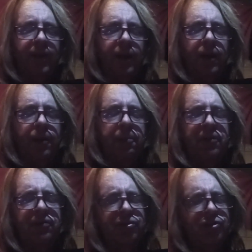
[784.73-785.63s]
But if
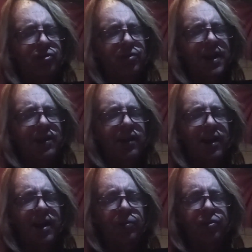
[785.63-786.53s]
a straight
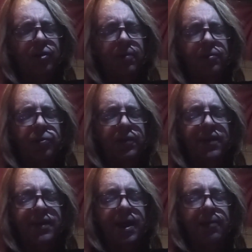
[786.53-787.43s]
line were drawn between the
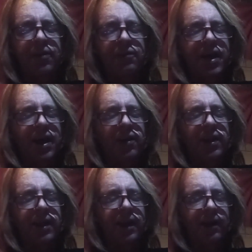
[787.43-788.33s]
dam and the
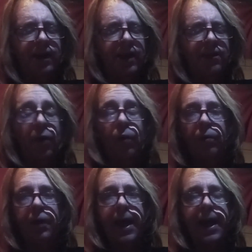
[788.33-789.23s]
valley and the old
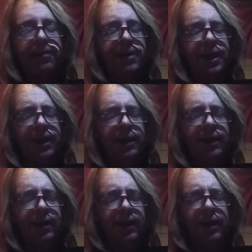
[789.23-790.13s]
abbey,
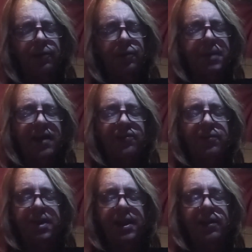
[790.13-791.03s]
it would pass
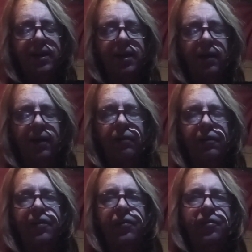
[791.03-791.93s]
immediately over the
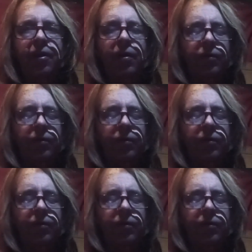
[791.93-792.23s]
stone.